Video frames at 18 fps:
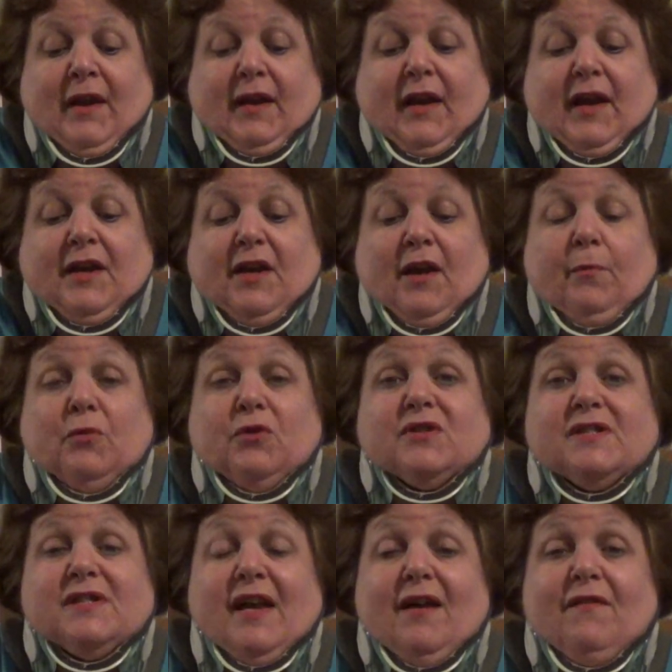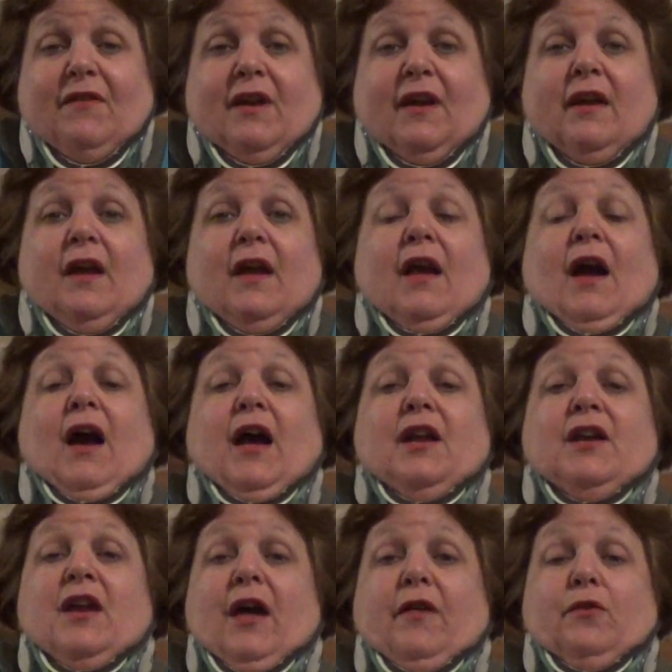Okay, number seven.
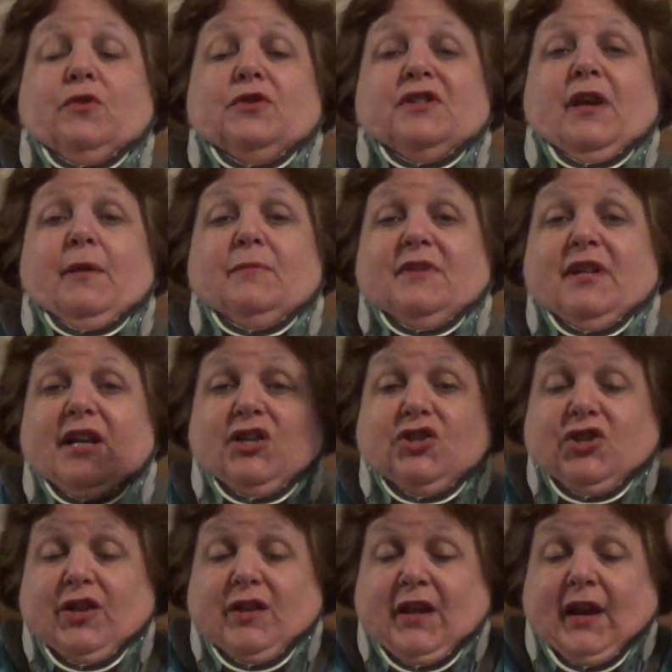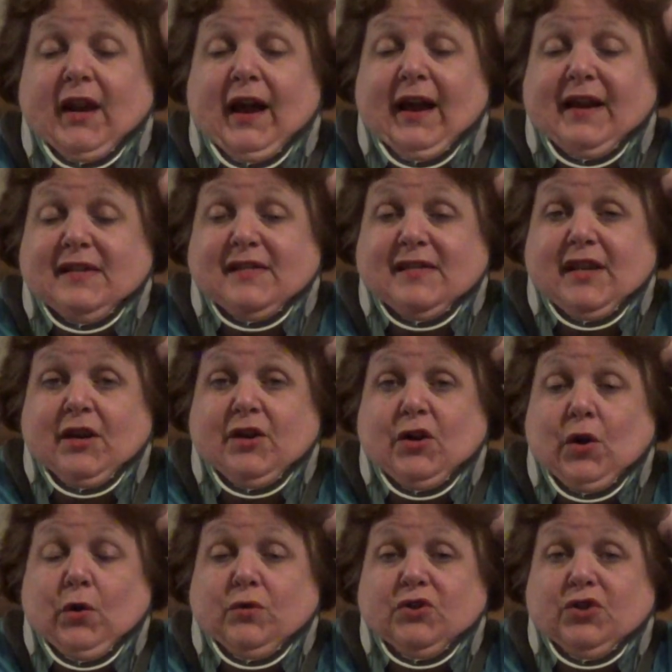Another temptation that I
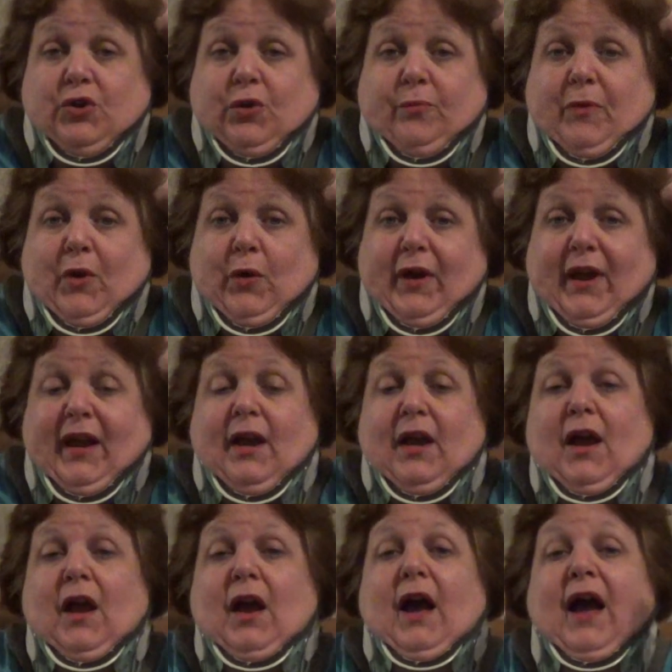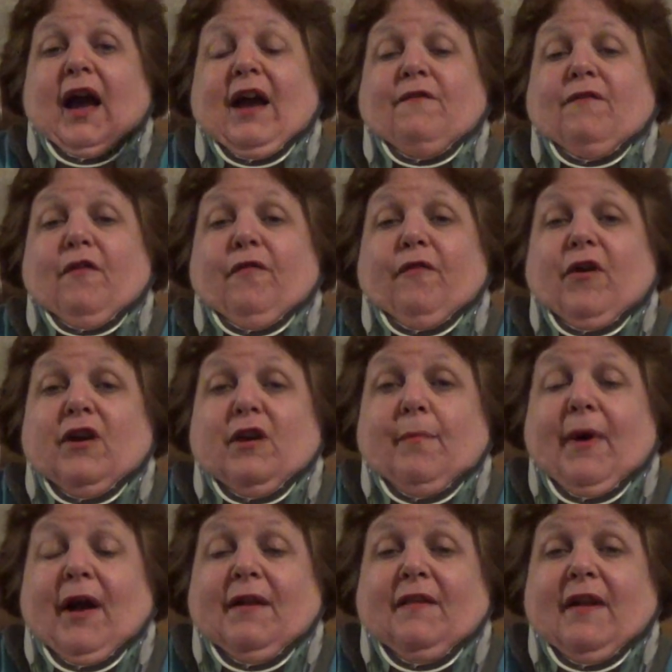said no to. Okay, I have a friend
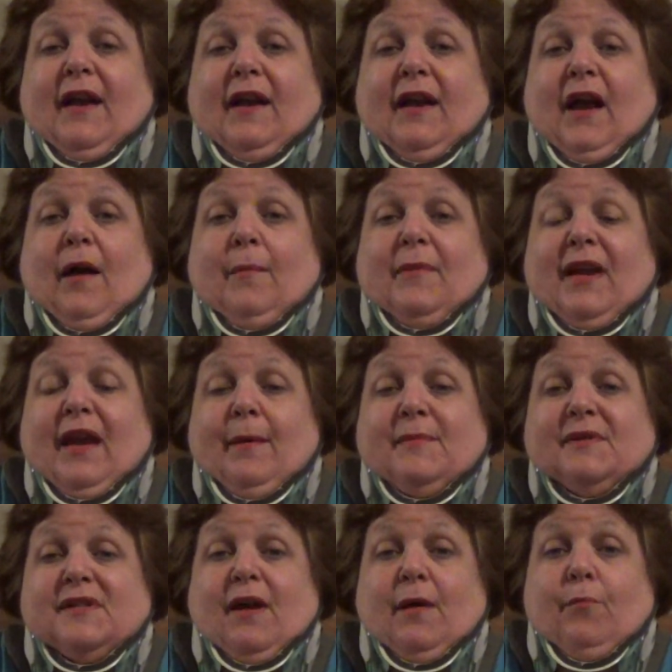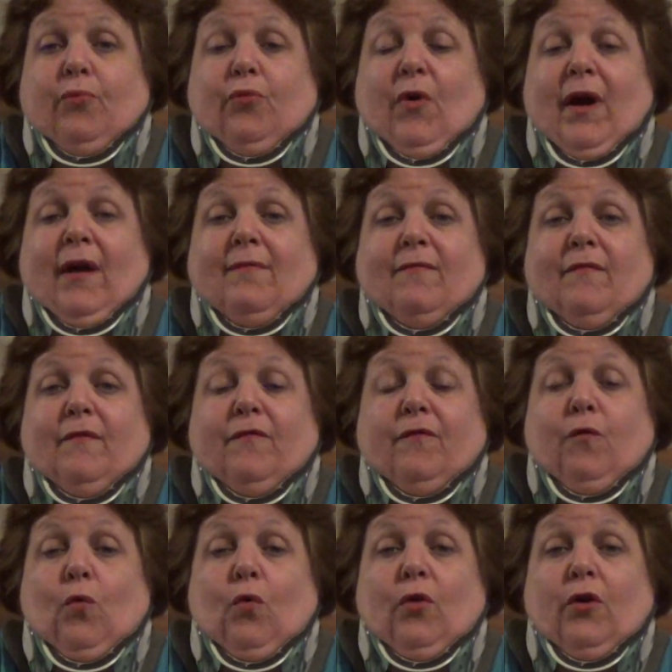of mine that got me Amazon Prime
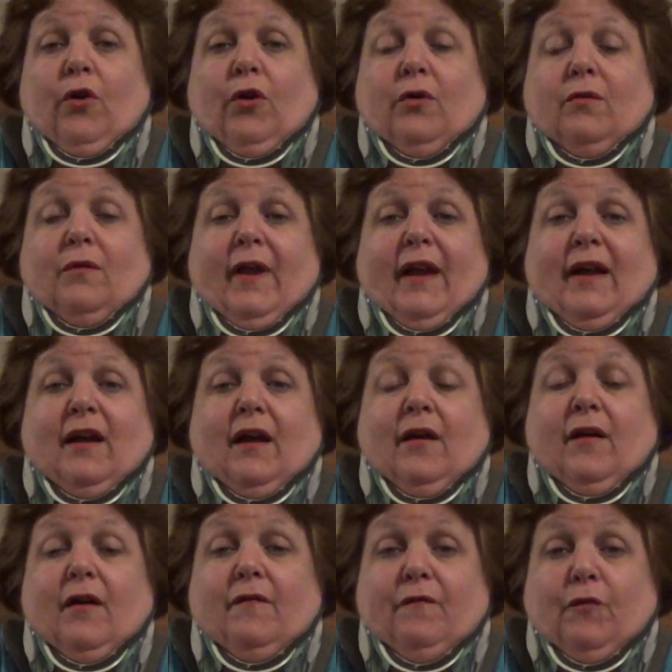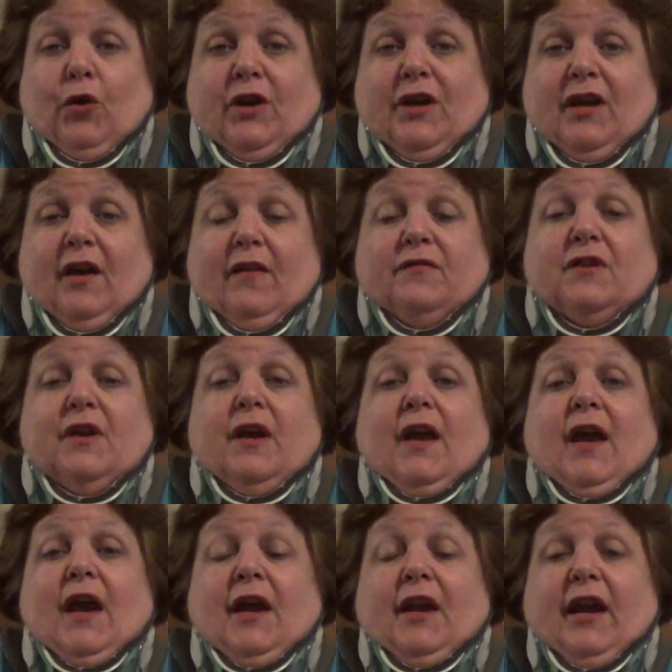for a
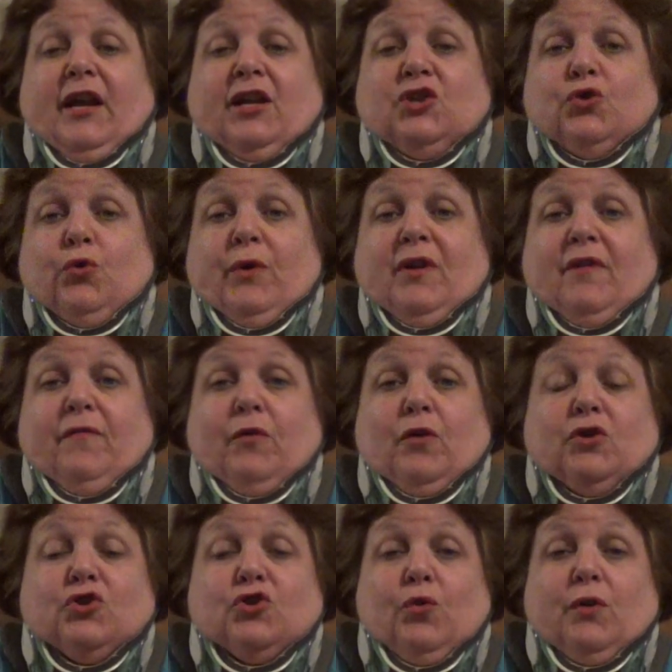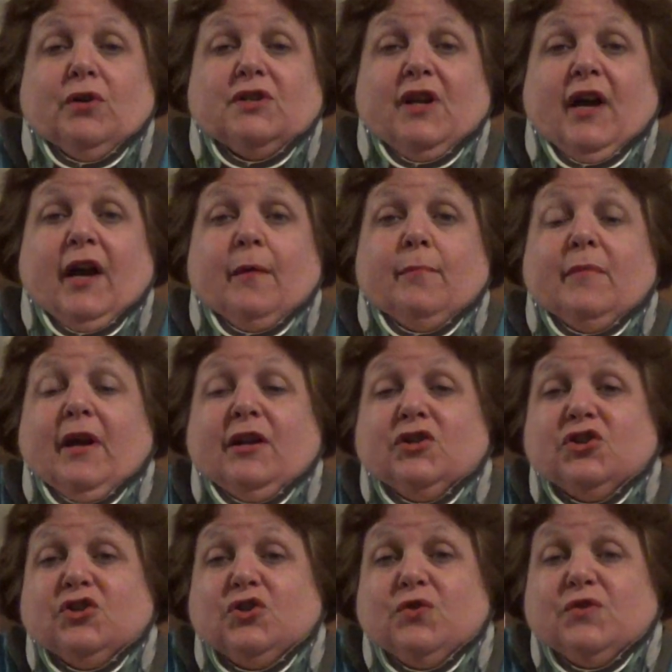gift. And I enjoyed it for a short time. I
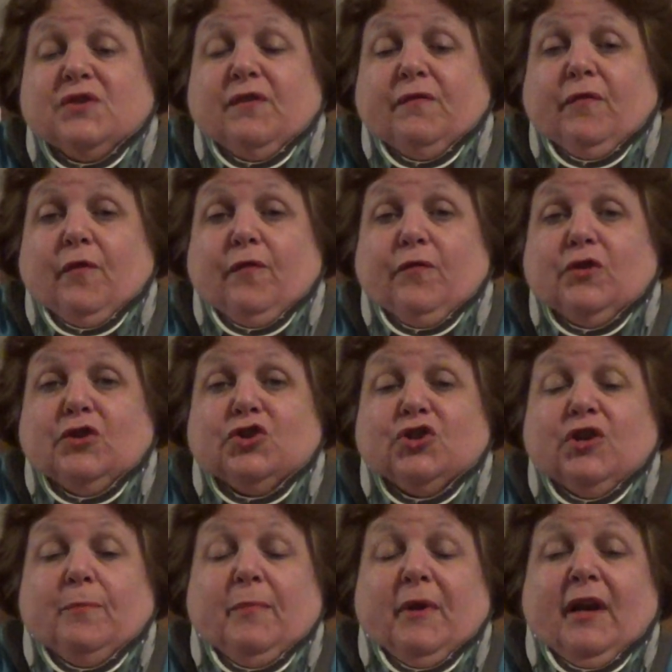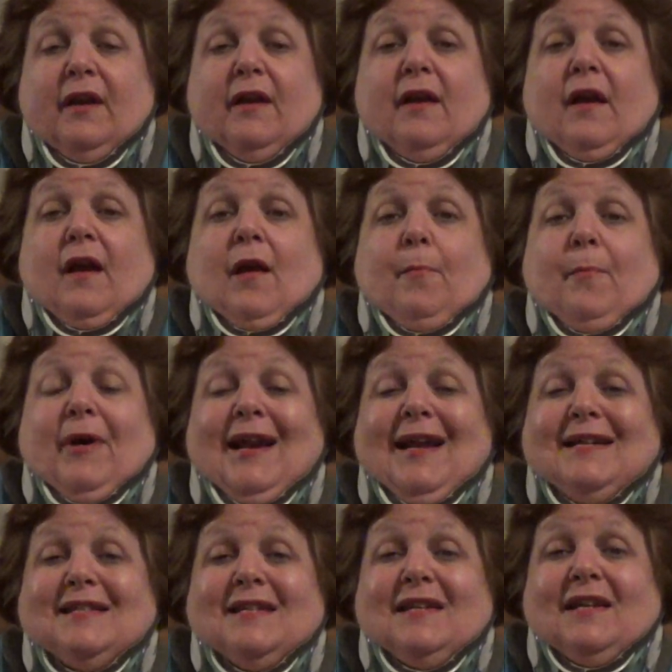just used it for free shipping. But
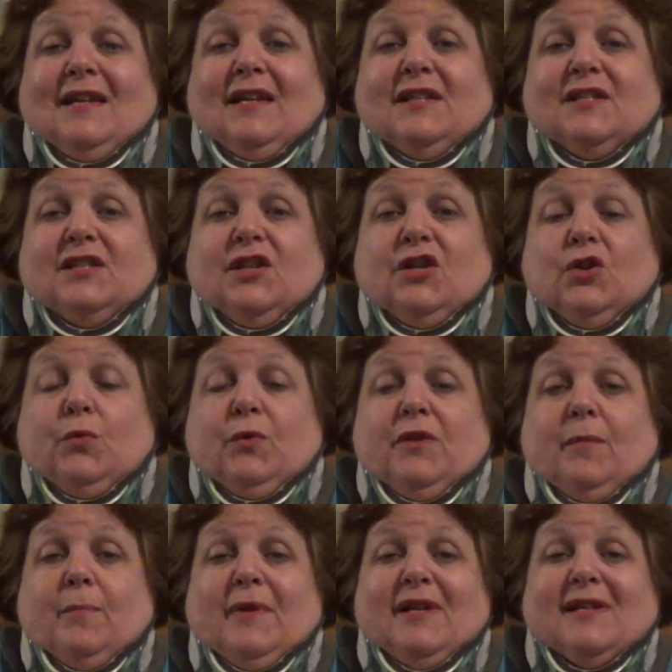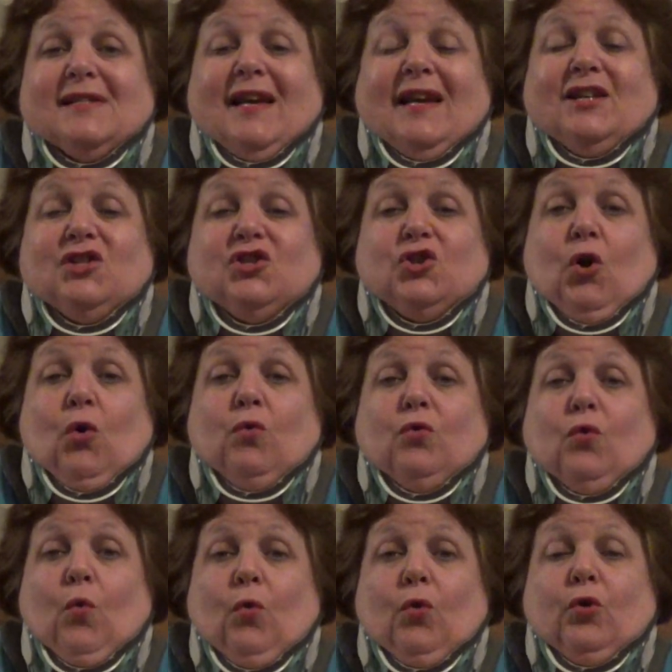I didn't continue with it because I
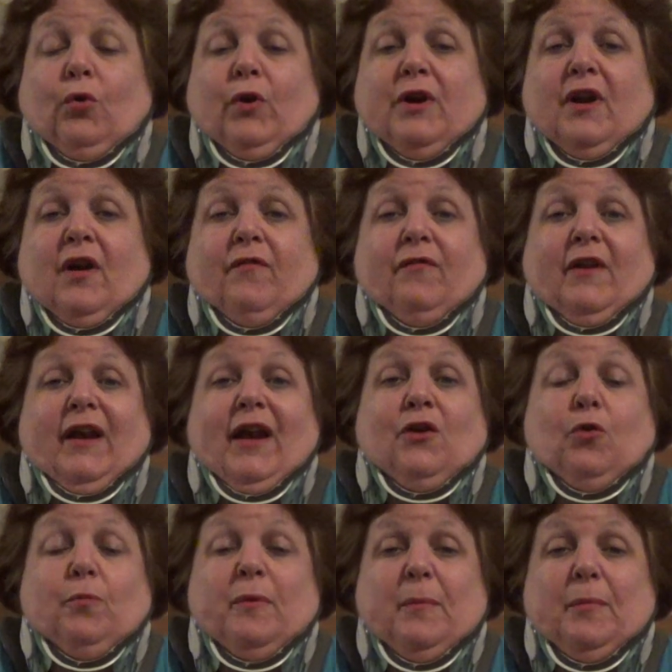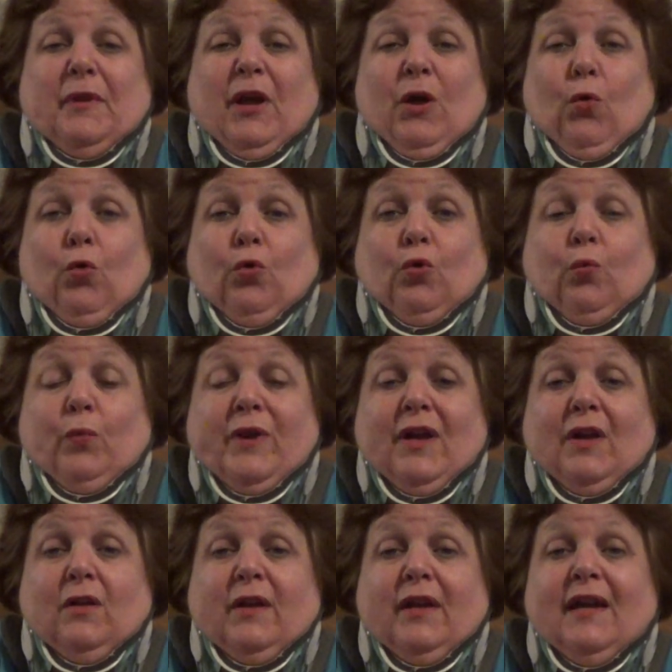don't order enough. Like, I know people that order
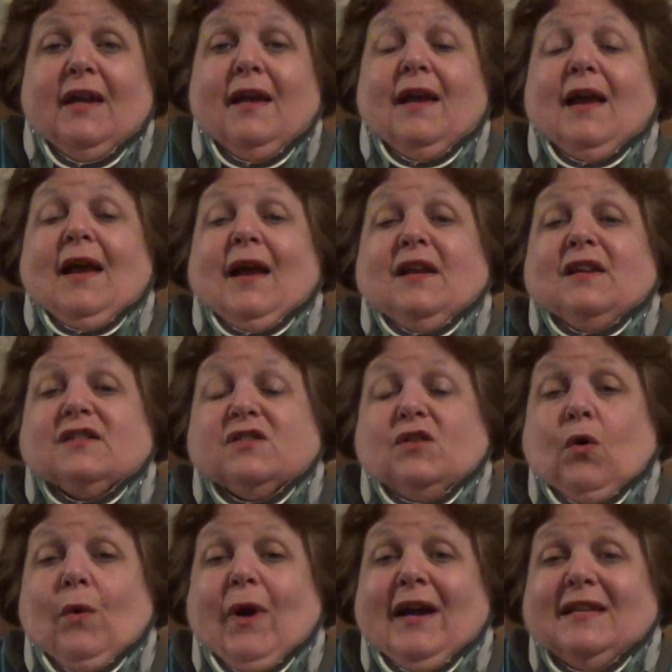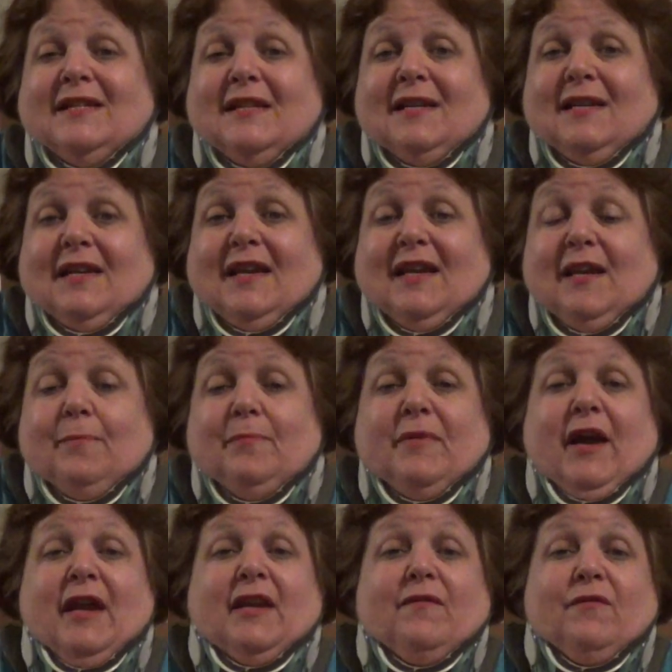weekly, so I didn't keep
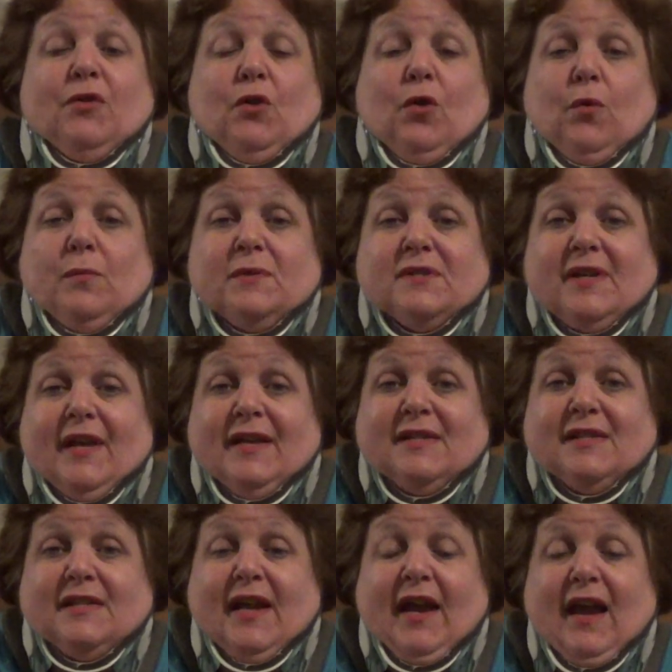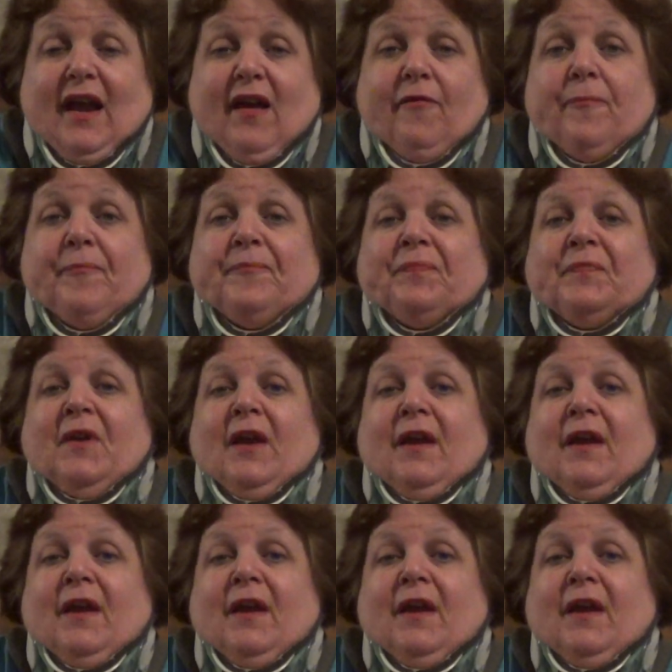that, even though it was nice to have.